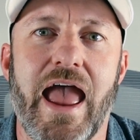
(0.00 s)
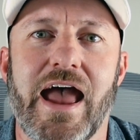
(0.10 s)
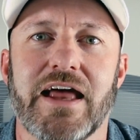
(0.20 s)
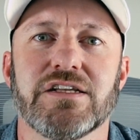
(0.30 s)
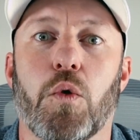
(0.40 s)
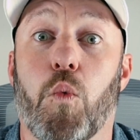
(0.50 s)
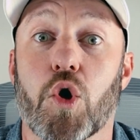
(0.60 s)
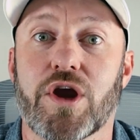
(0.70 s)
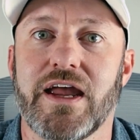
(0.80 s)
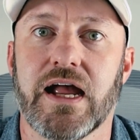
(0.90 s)
and
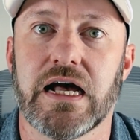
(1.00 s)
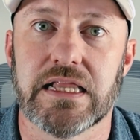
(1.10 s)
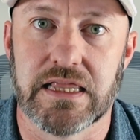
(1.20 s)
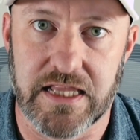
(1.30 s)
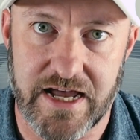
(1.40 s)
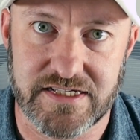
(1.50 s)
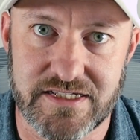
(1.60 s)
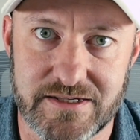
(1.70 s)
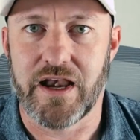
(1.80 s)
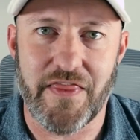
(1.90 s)
working less.